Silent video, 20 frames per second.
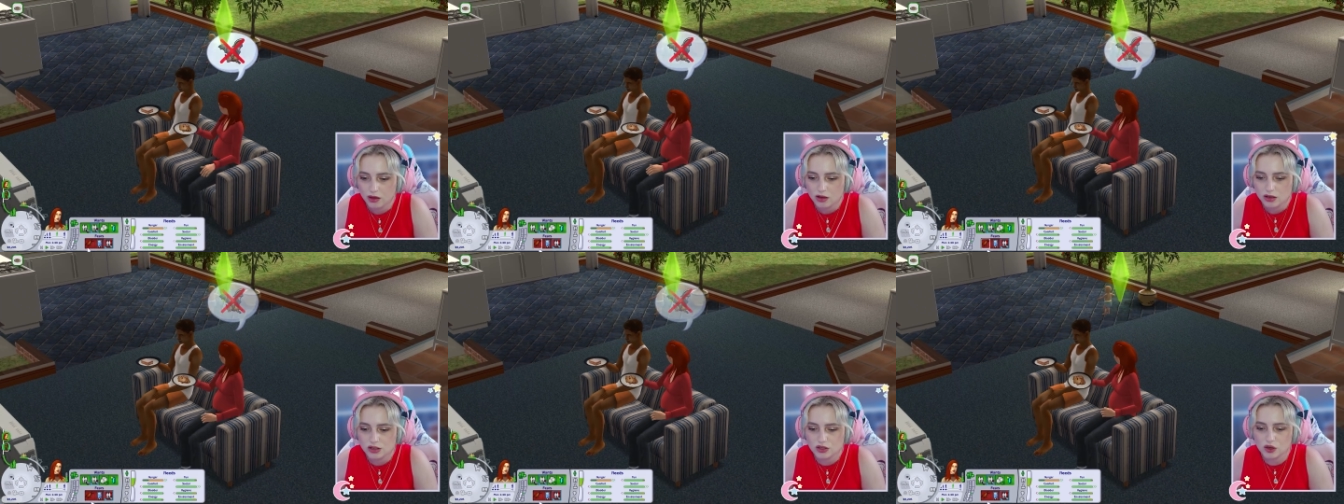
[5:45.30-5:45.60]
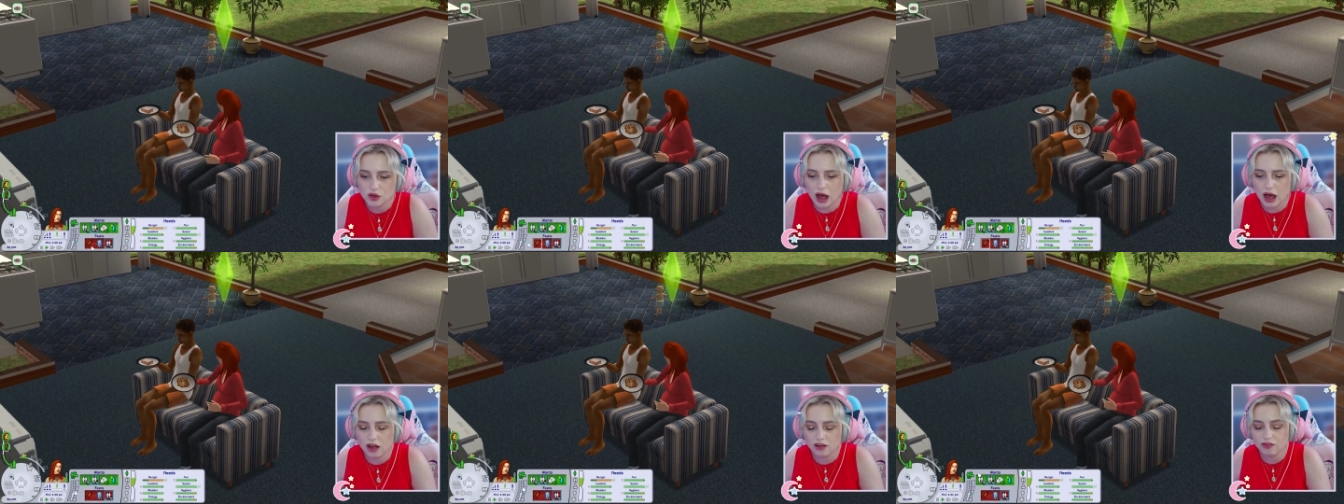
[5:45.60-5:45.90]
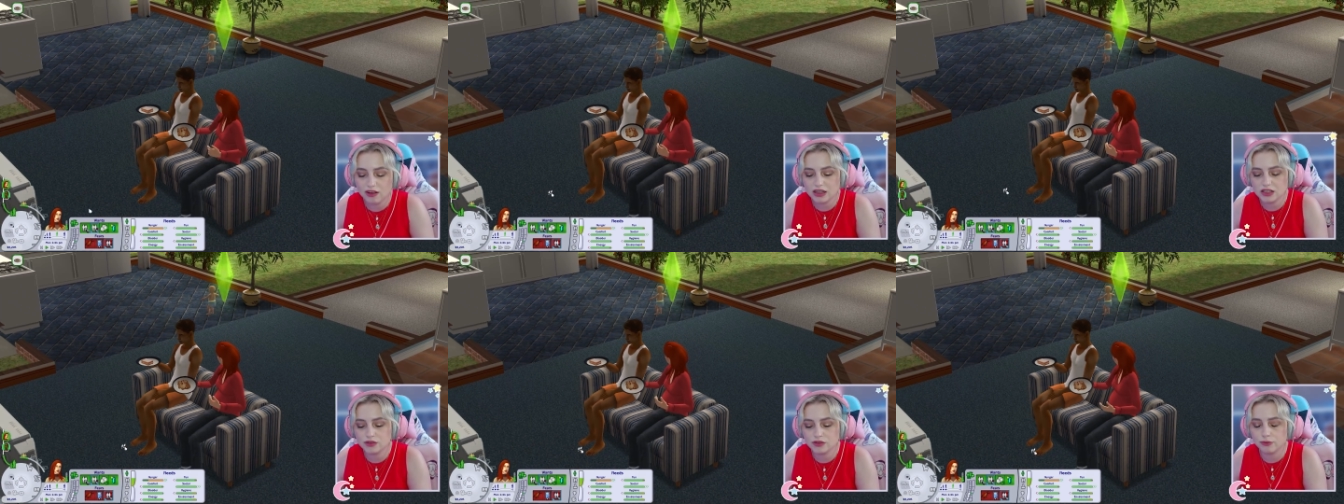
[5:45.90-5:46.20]
So I'll
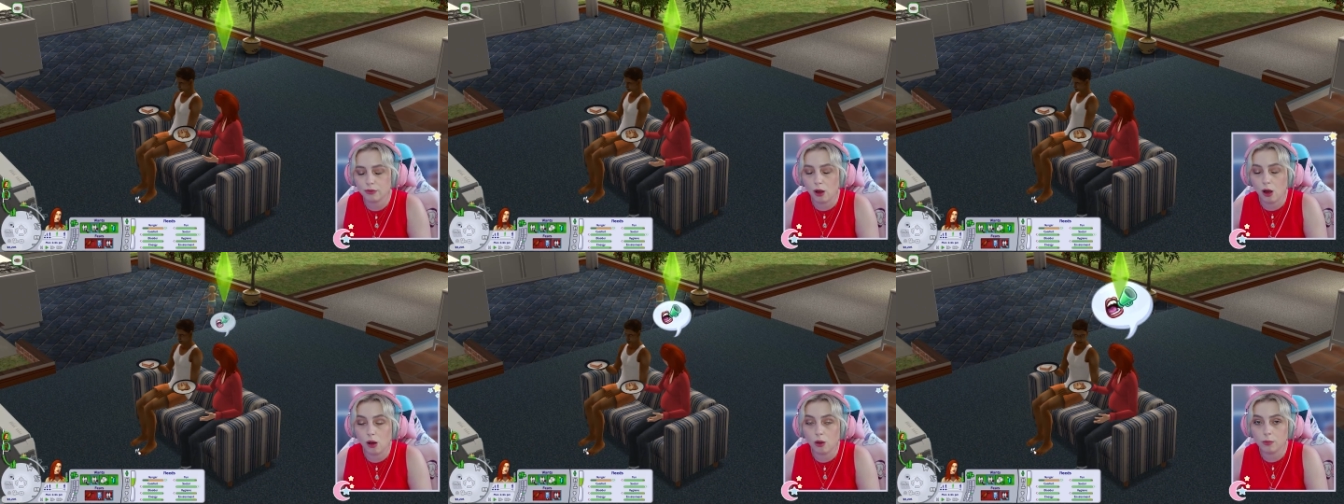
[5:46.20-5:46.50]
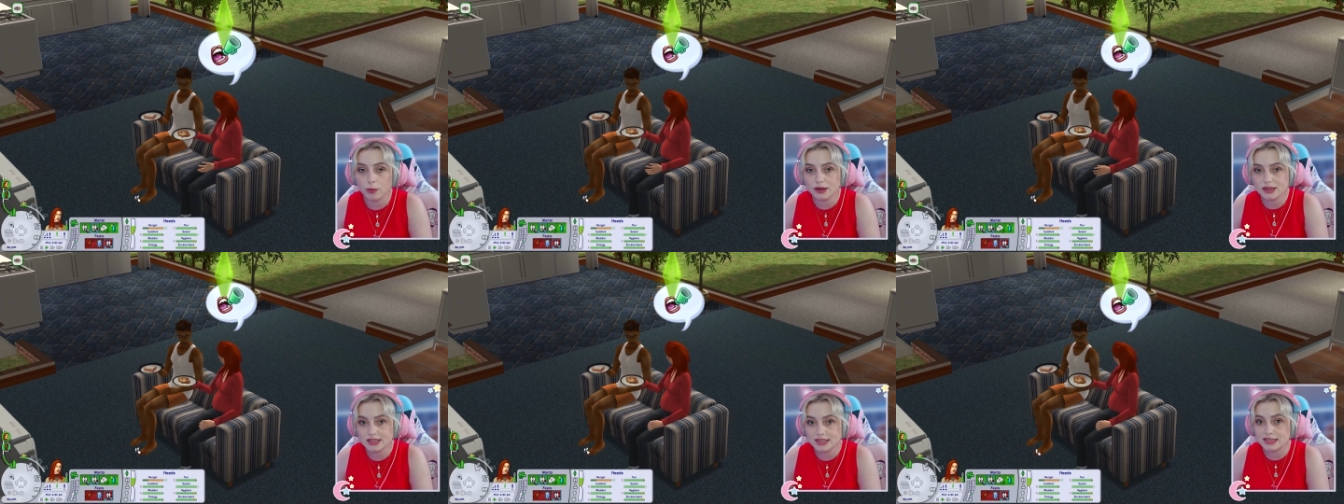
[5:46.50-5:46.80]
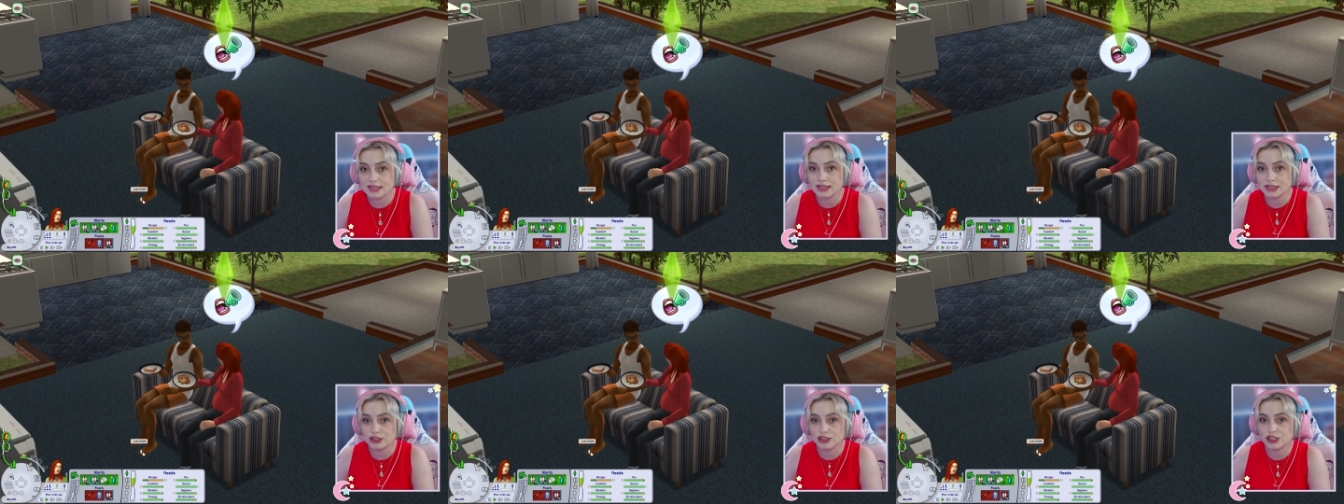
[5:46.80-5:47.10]
fast forward
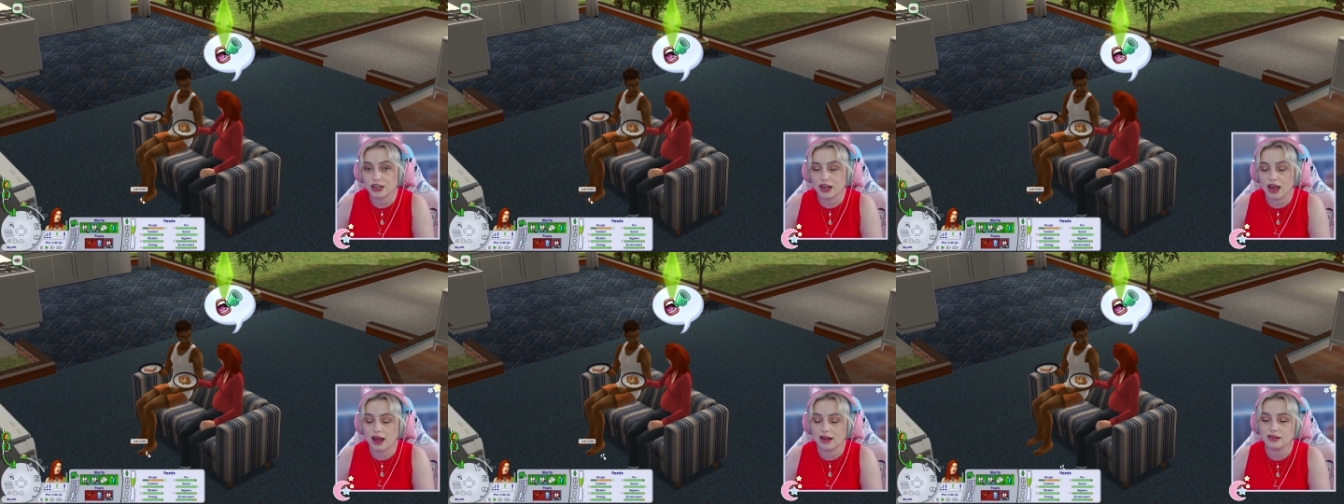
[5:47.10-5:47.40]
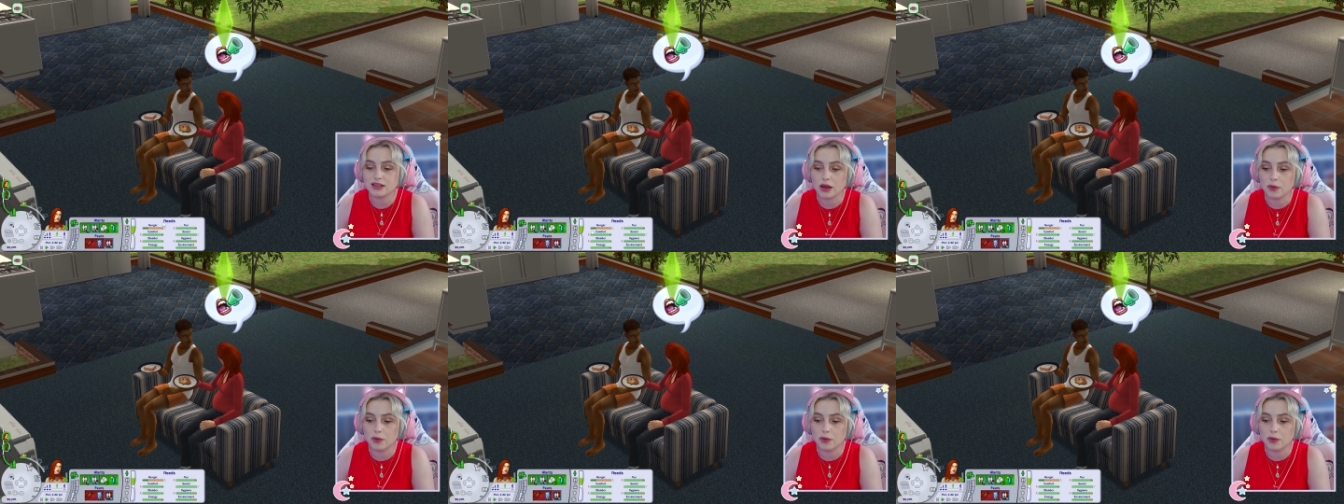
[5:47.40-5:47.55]
until she ends